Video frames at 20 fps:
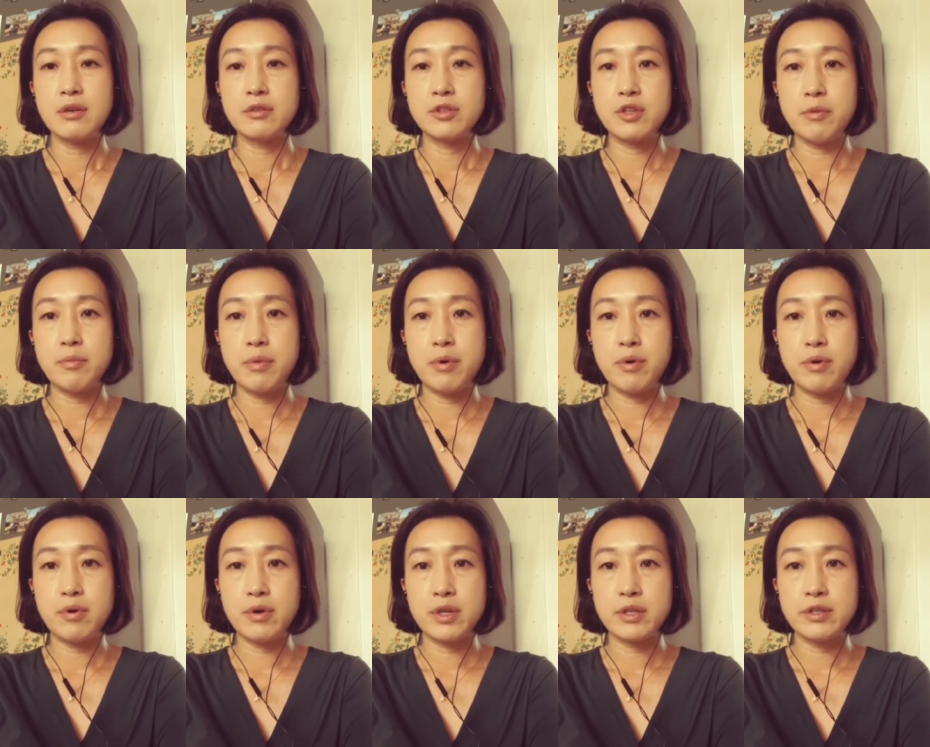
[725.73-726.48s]
The
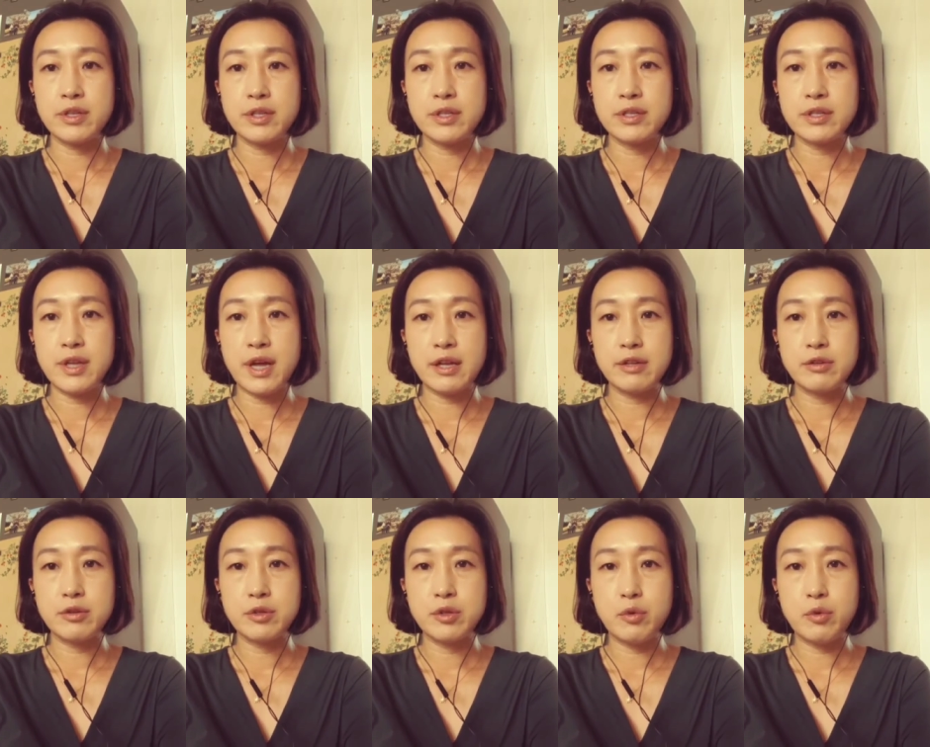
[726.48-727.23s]
boy did not
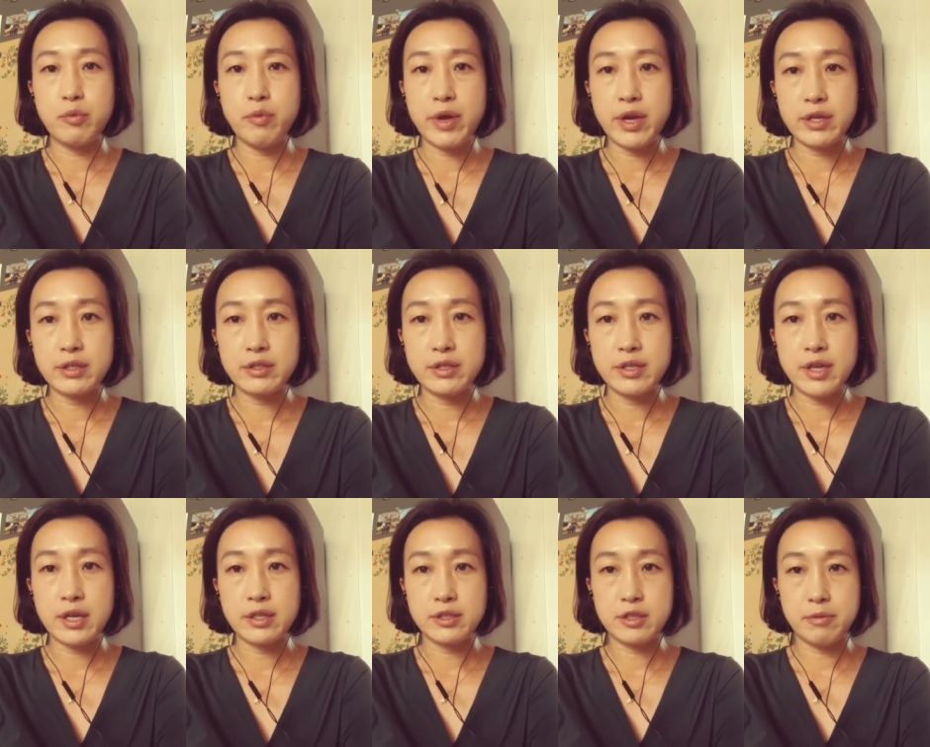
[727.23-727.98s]
know where the
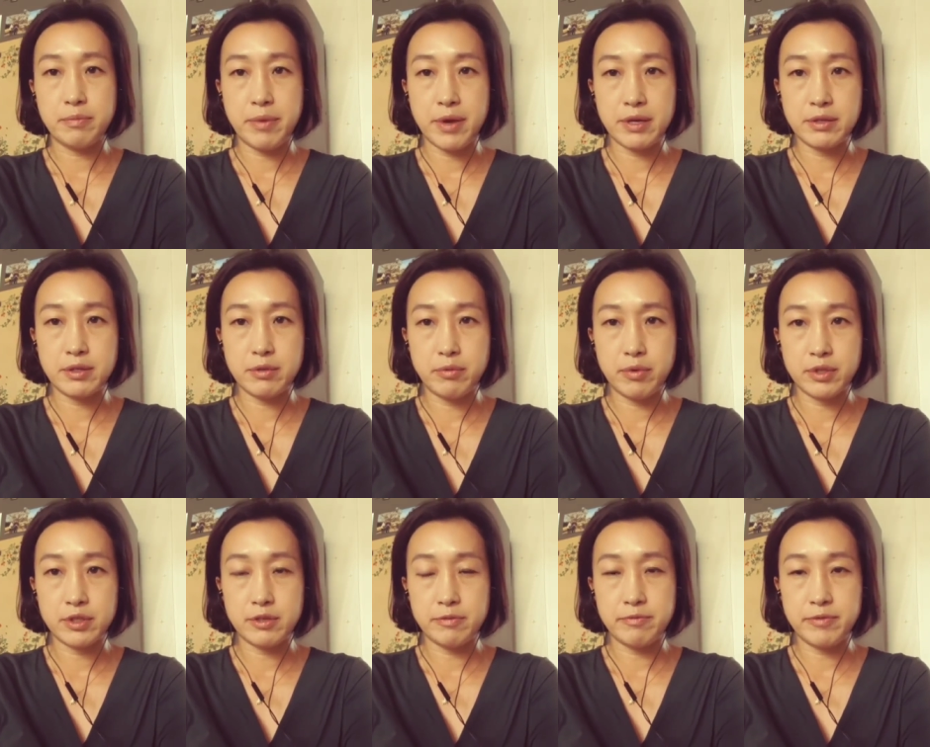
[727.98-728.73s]
yesterday's
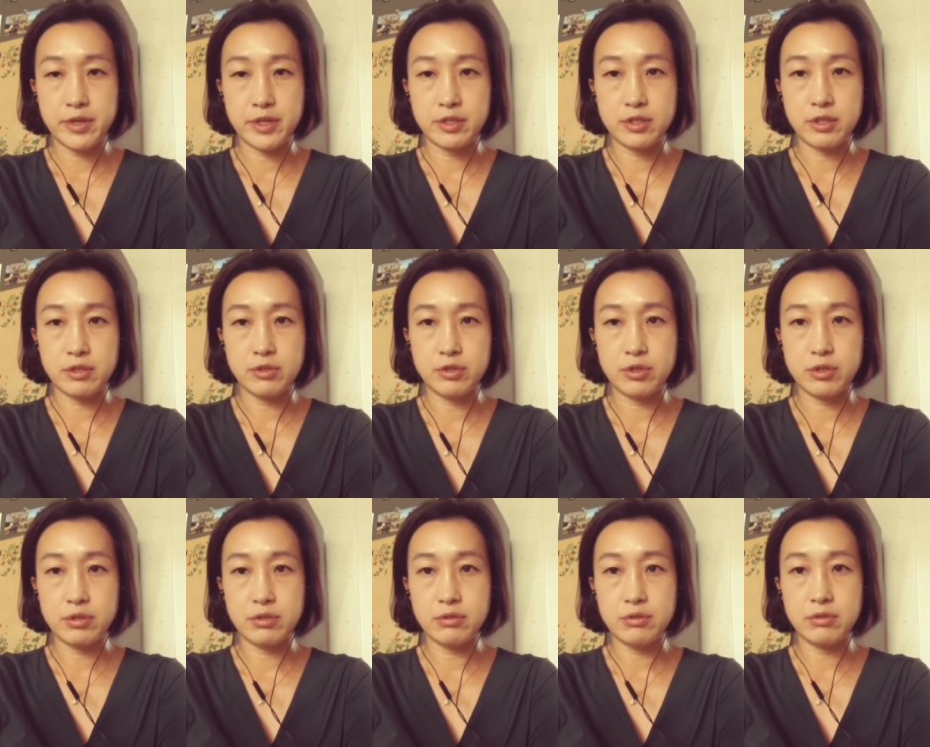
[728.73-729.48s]
was a fiction
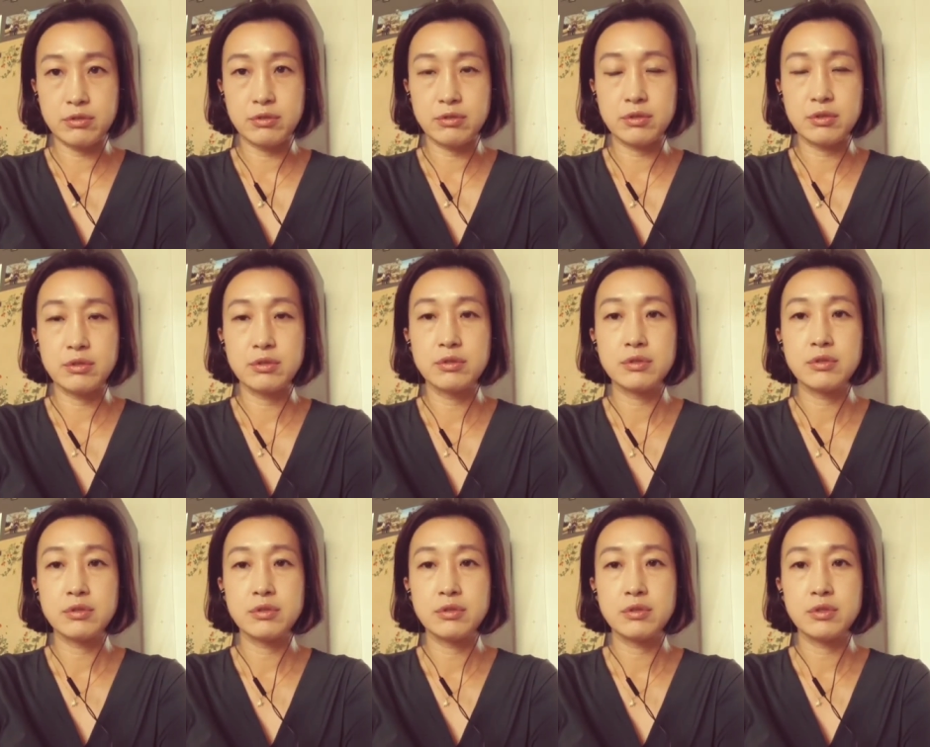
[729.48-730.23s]
too.
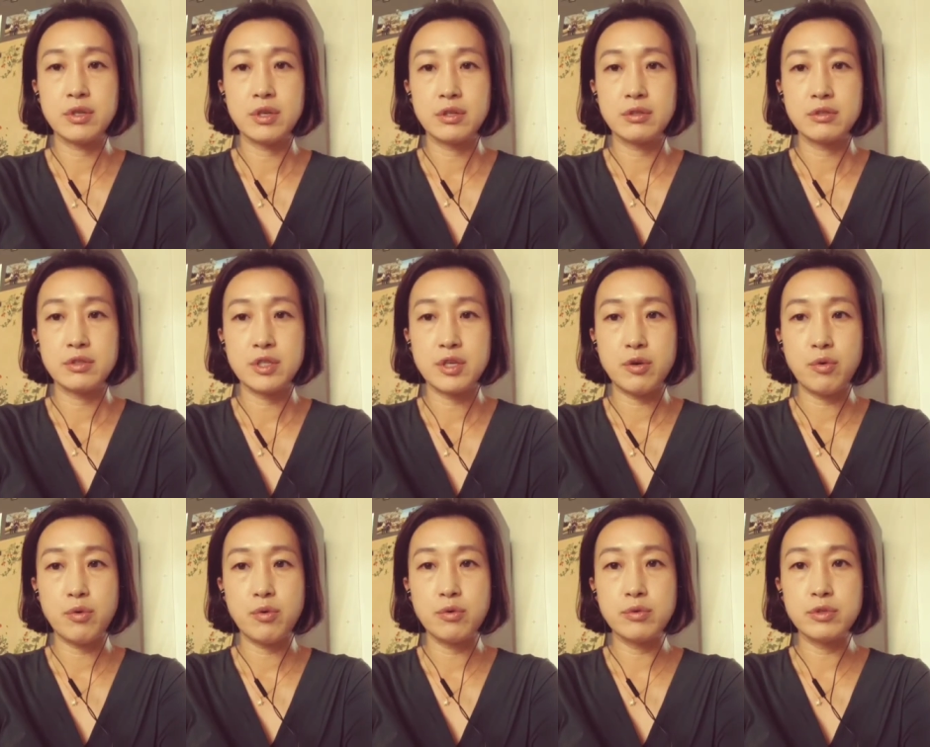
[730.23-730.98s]
The
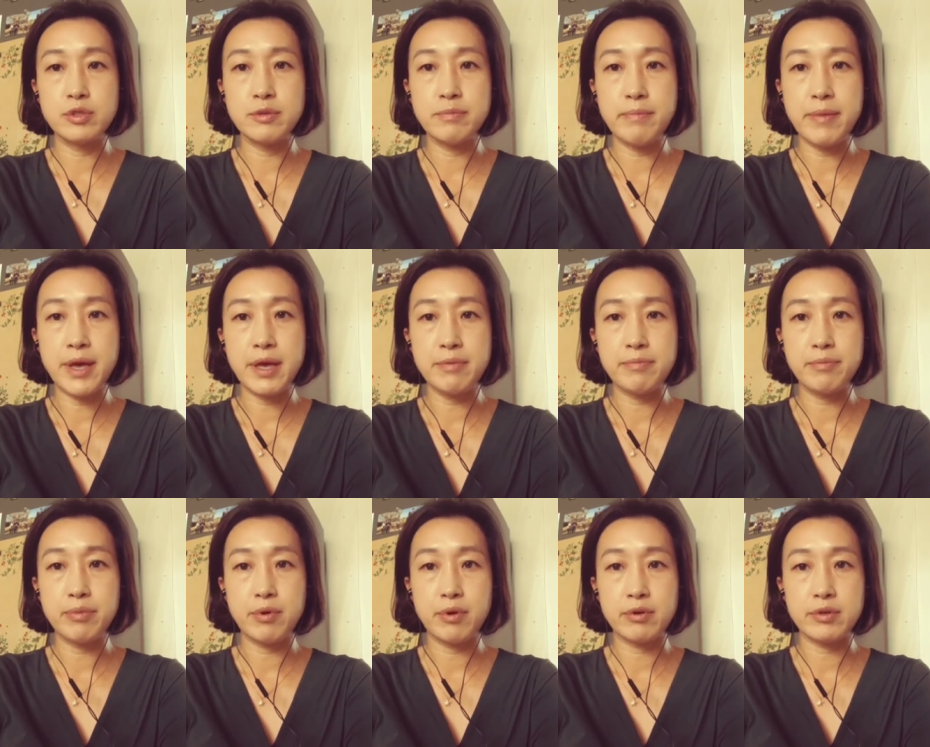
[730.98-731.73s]
old man
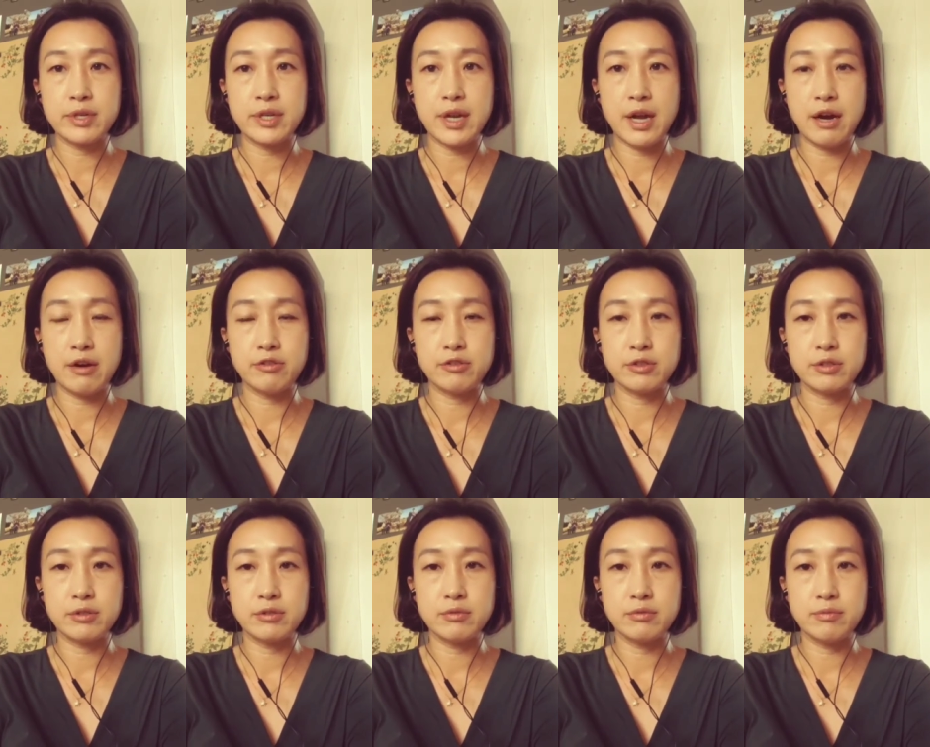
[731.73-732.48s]
brought it
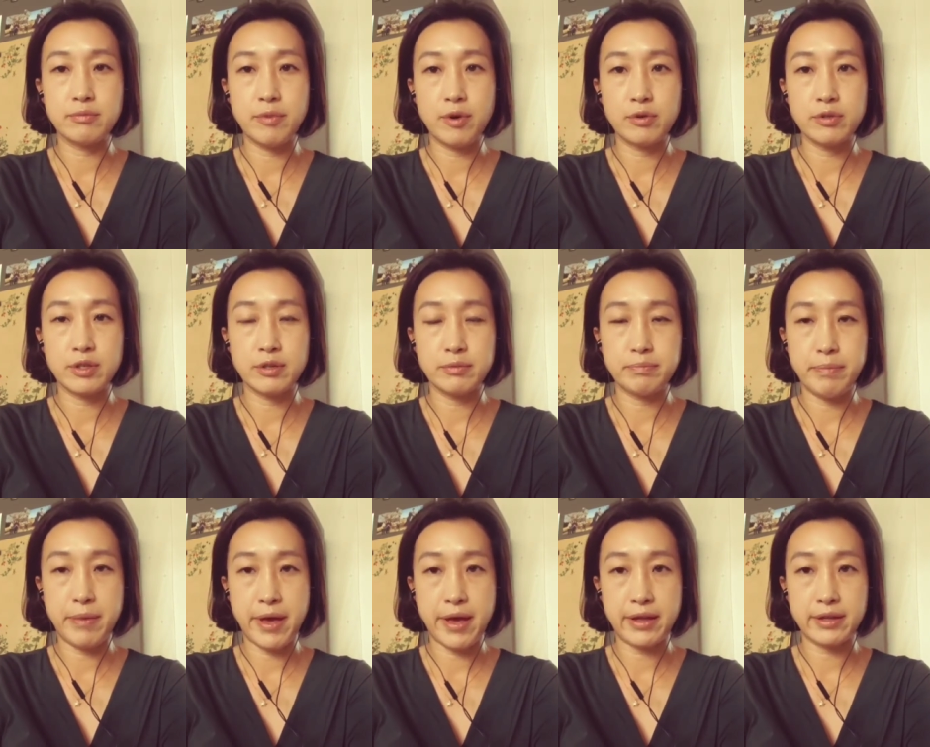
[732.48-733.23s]
out on the
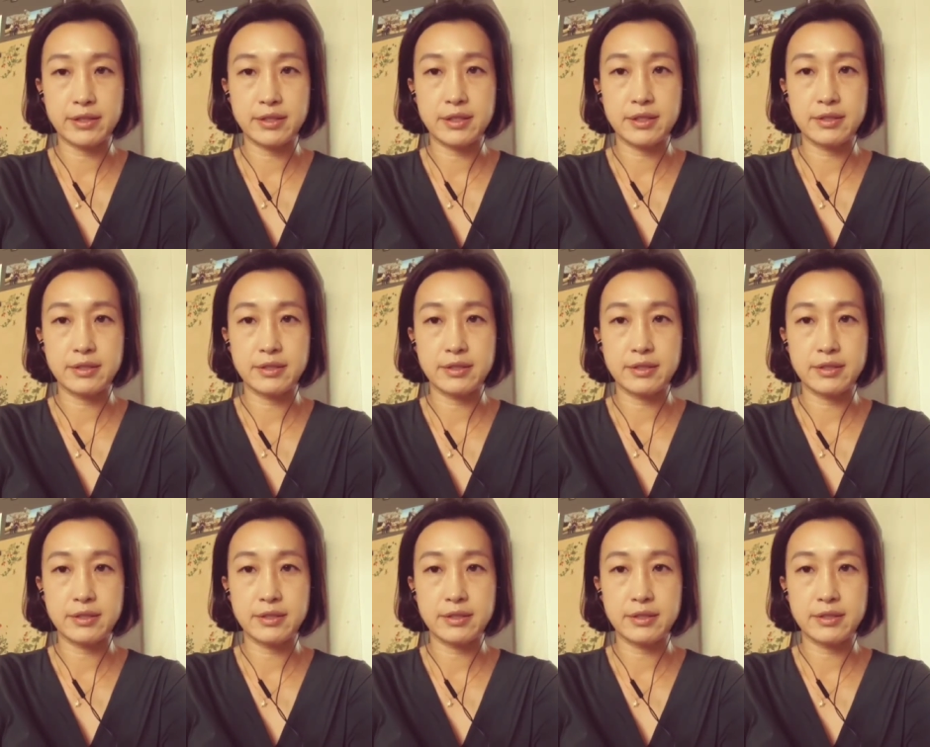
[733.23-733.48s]
bed.